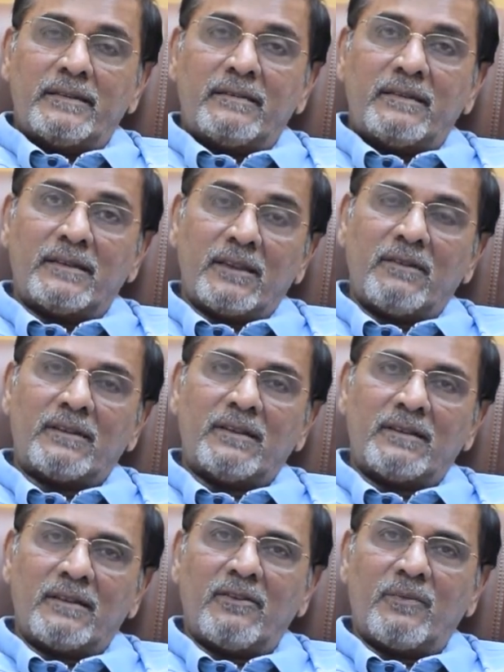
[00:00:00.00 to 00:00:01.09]

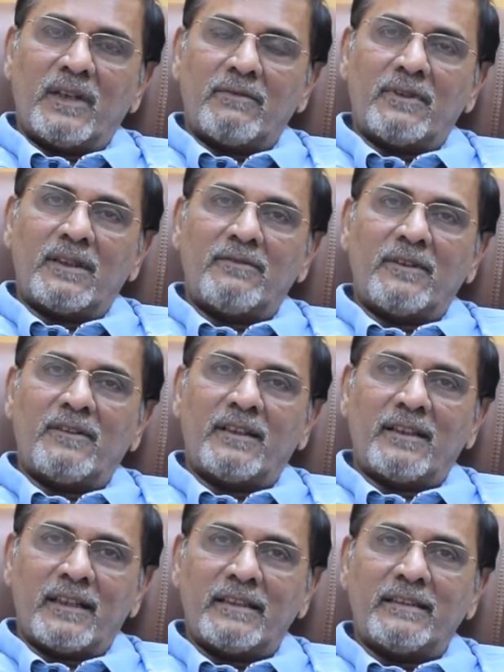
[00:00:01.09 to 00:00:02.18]
reservations in our mind whether we have done
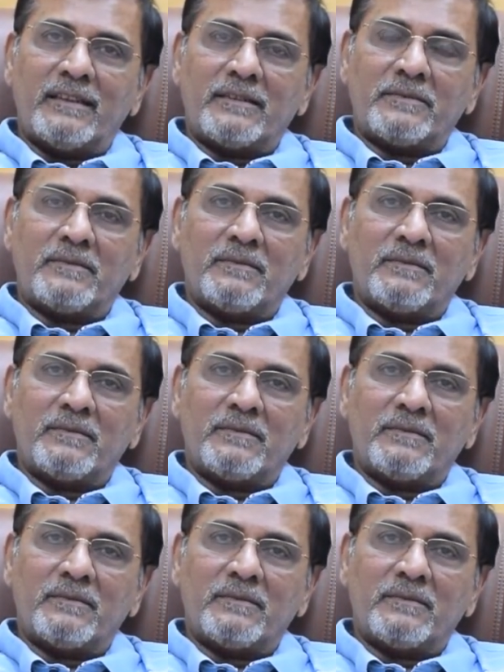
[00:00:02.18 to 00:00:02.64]
the right thing,